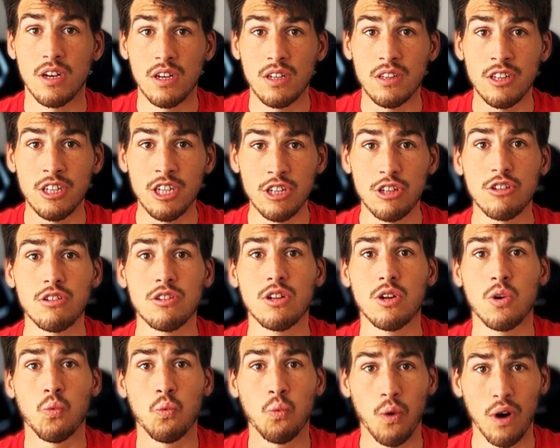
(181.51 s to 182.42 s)
This
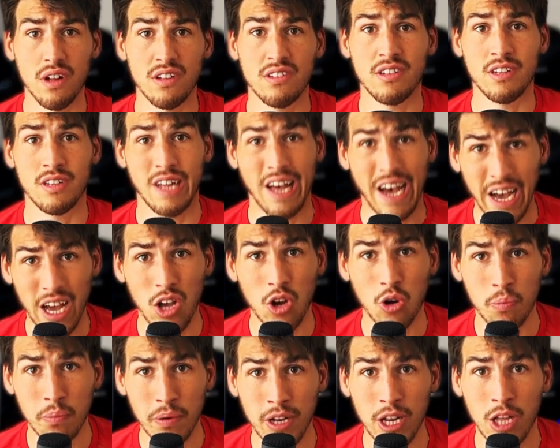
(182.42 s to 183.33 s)
was an
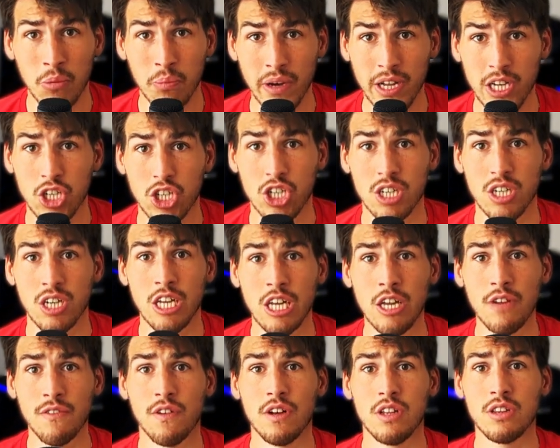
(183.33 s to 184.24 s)
eye-opening match,
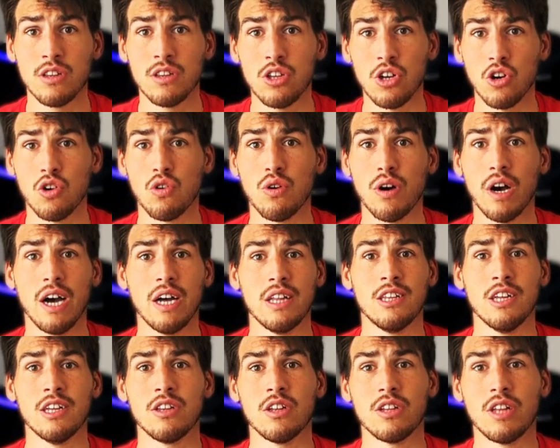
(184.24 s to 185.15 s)
even though I
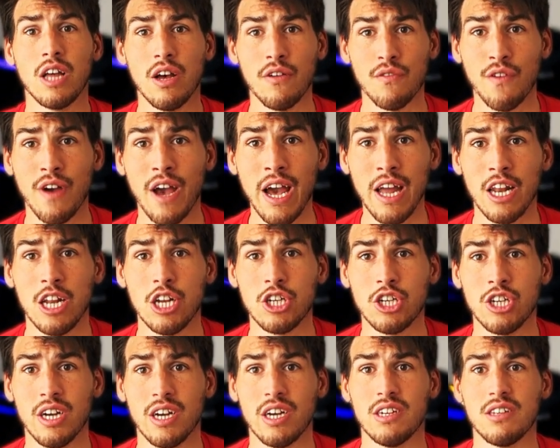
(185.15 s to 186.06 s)
did not have any
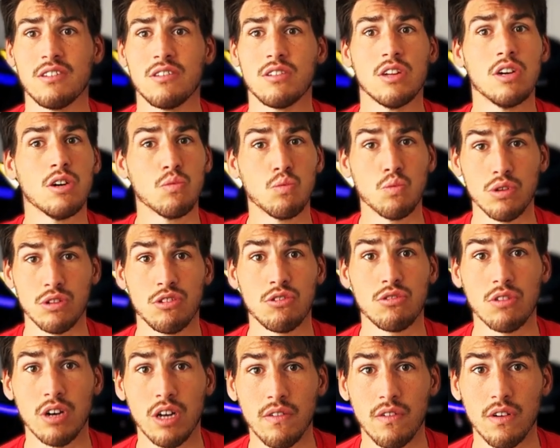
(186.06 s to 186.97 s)
chance
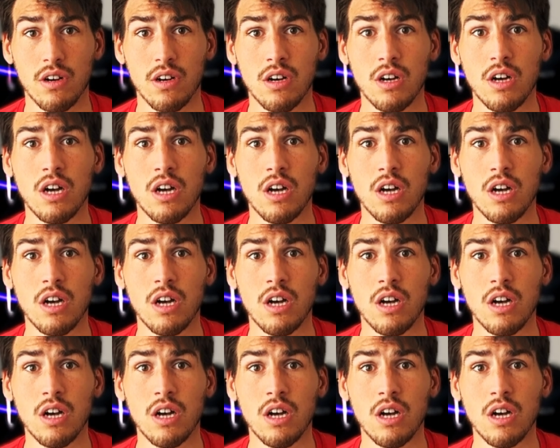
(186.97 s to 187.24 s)
whatsoever.